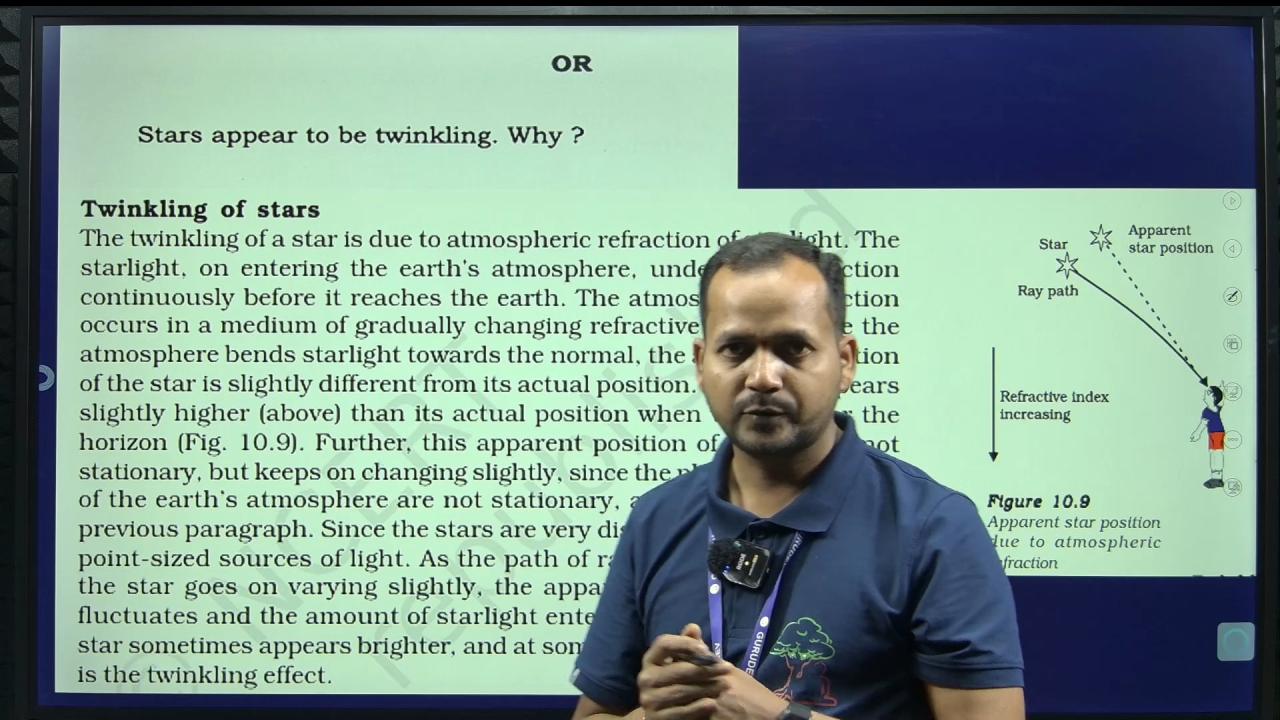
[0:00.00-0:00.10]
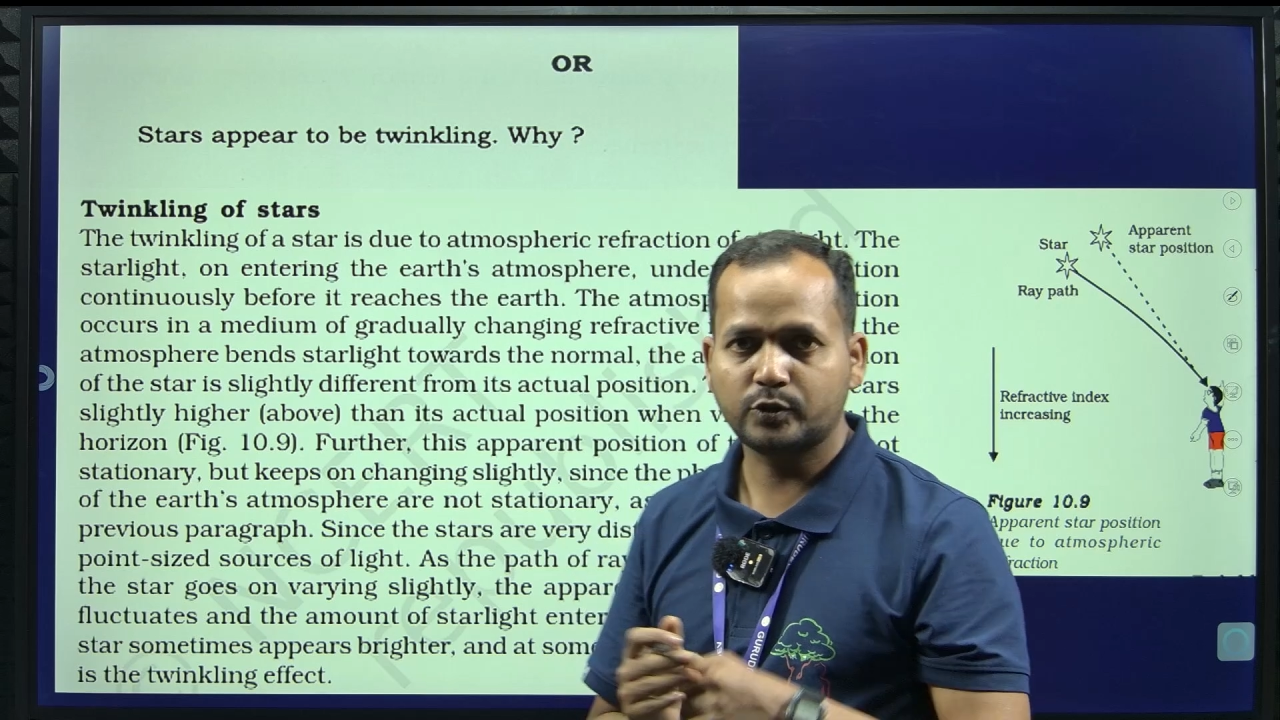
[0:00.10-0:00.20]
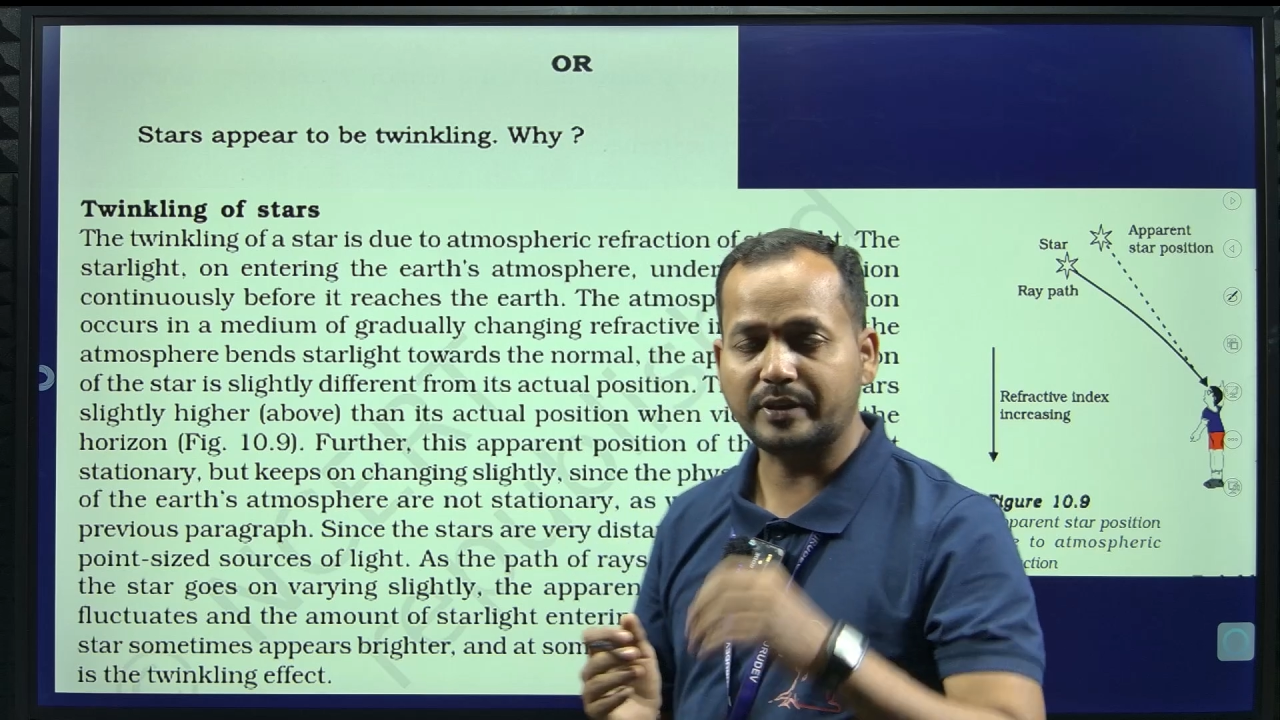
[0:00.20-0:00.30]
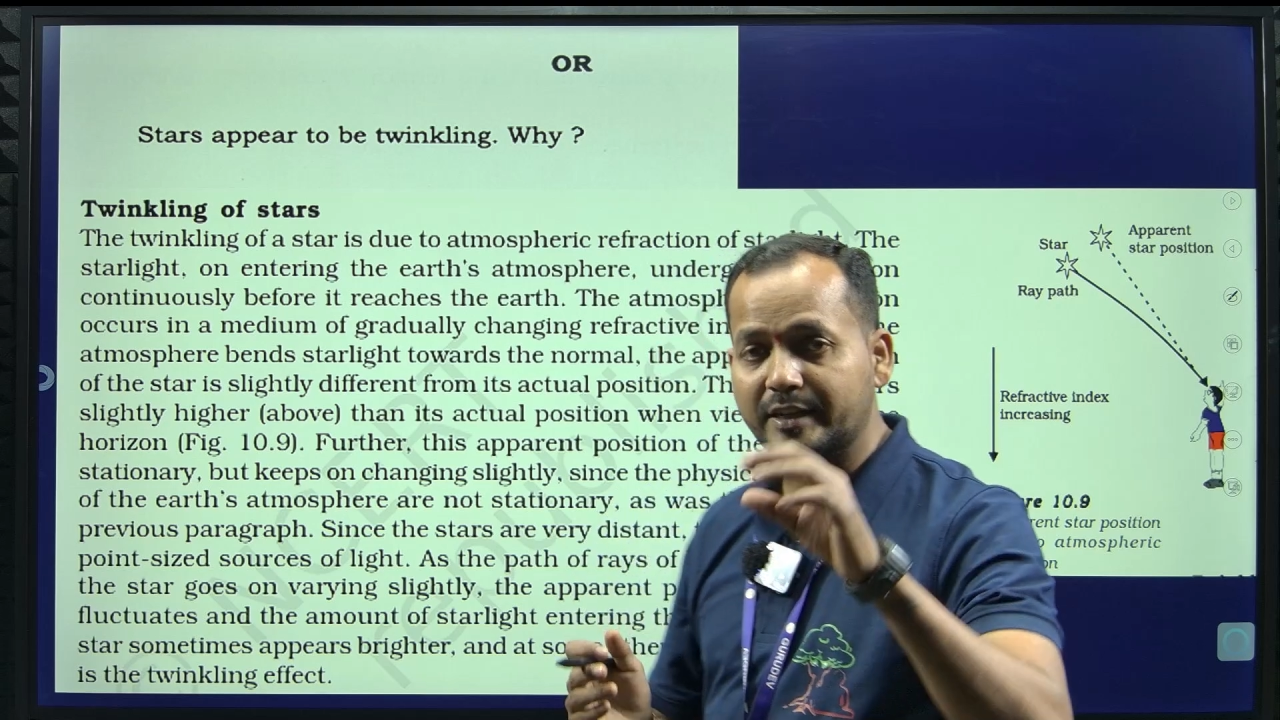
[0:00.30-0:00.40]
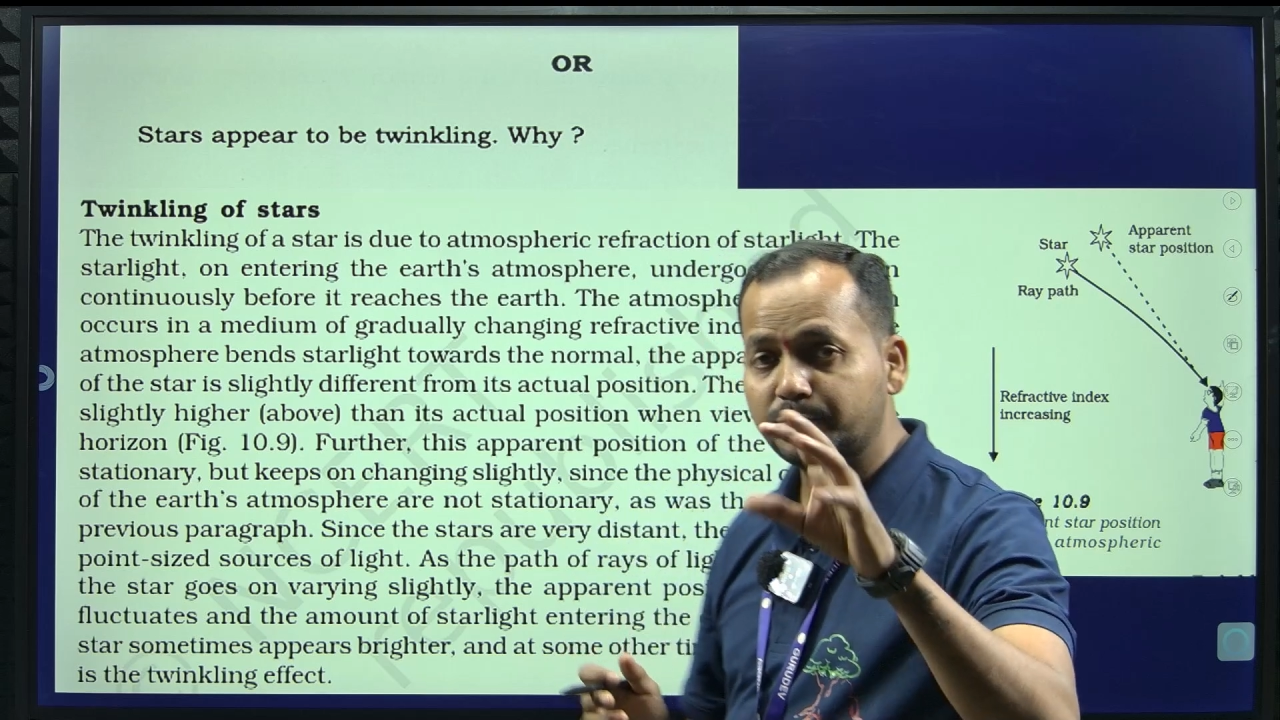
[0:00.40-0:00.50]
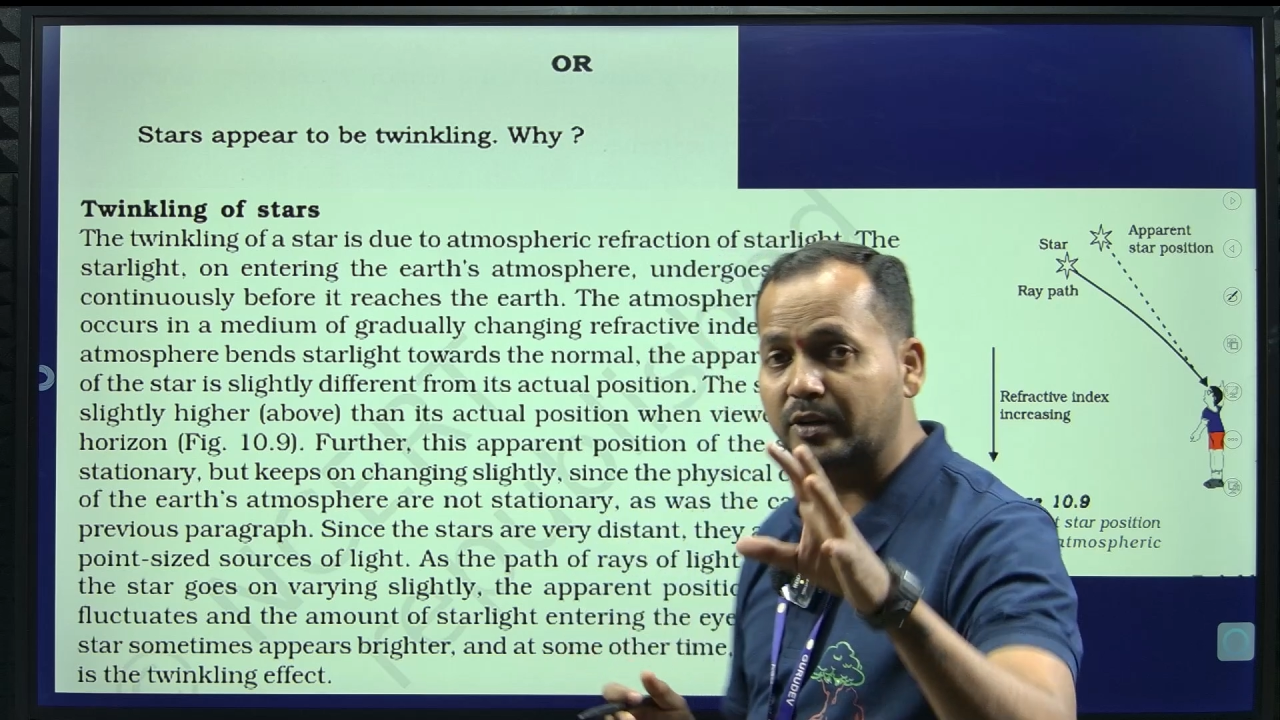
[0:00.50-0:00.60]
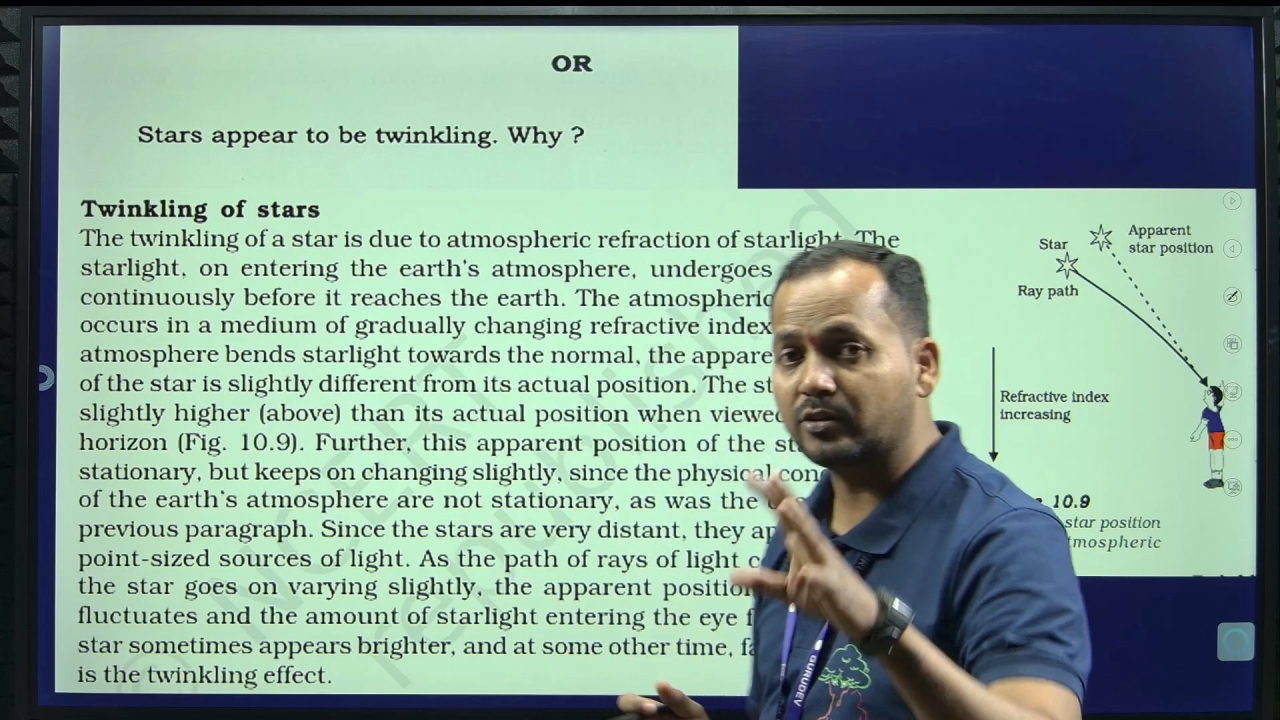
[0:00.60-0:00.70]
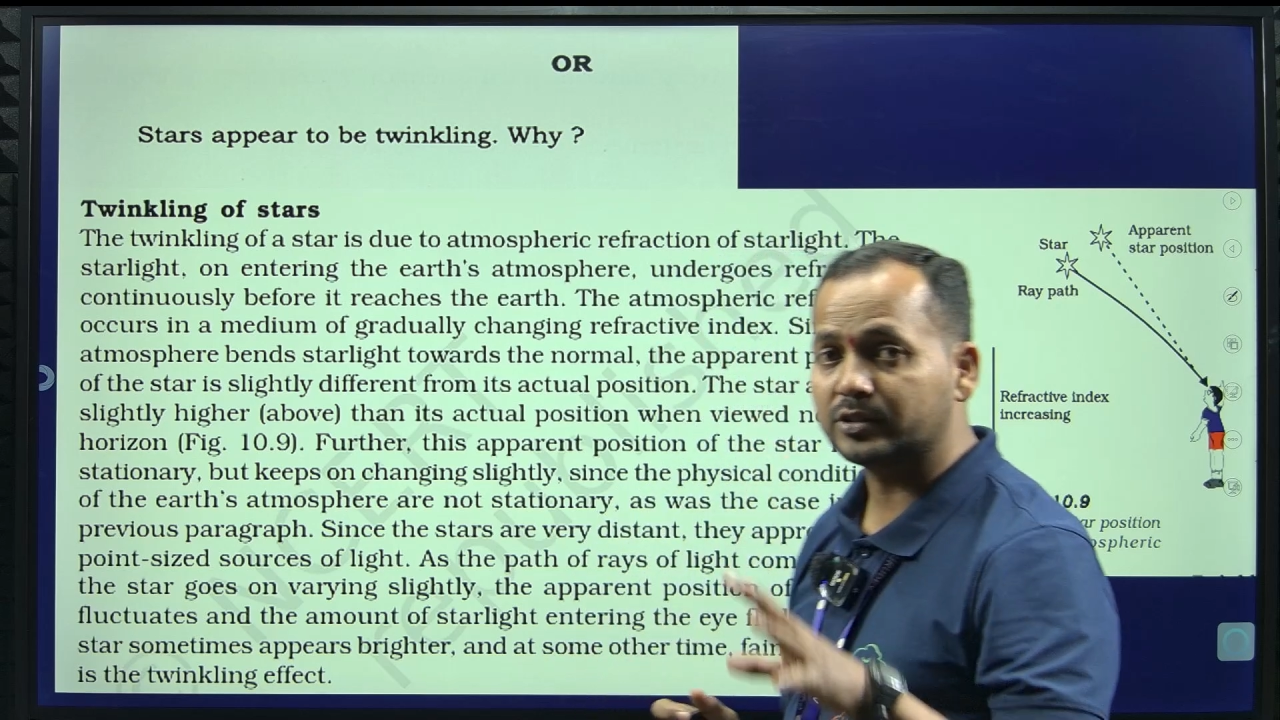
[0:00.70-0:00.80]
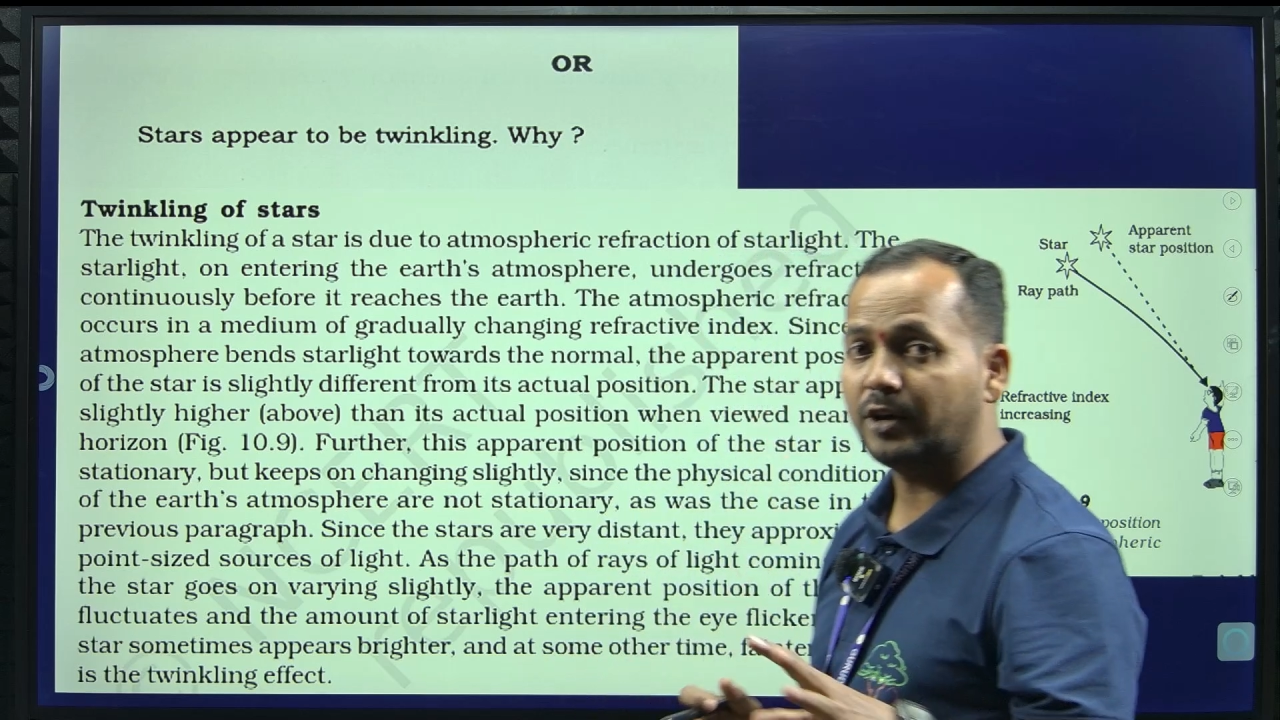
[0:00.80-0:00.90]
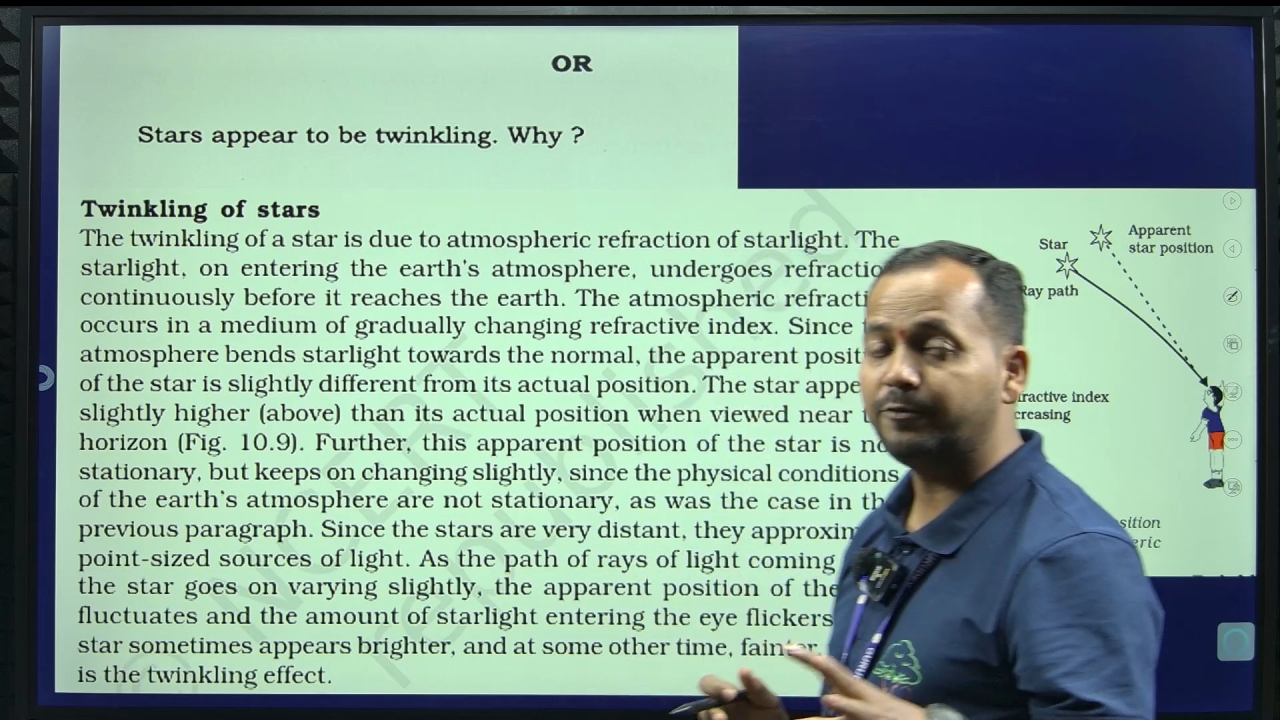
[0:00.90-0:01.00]
So that is
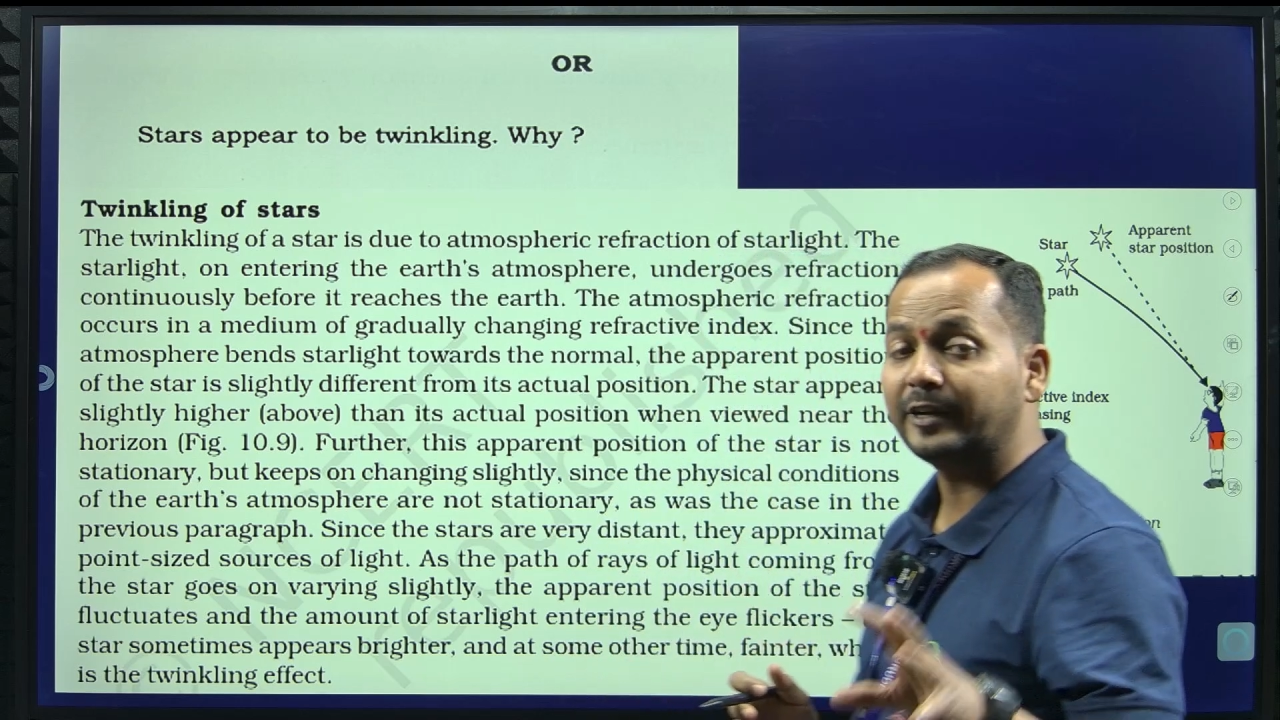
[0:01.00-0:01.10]
because of